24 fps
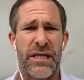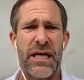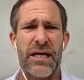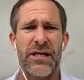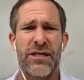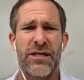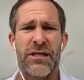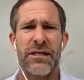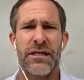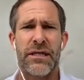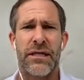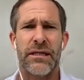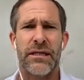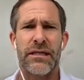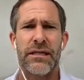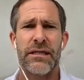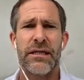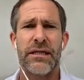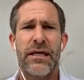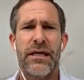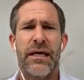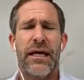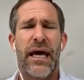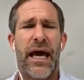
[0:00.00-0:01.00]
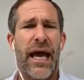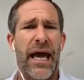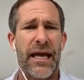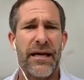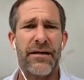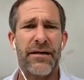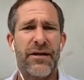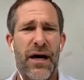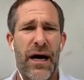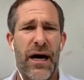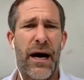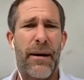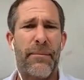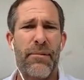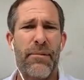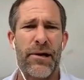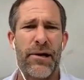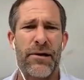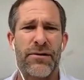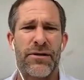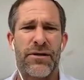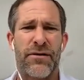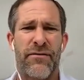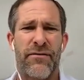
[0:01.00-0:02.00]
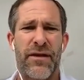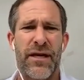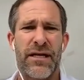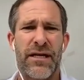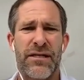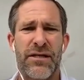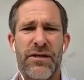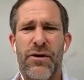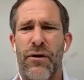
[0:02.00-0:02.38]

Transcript: agencies and operators of this.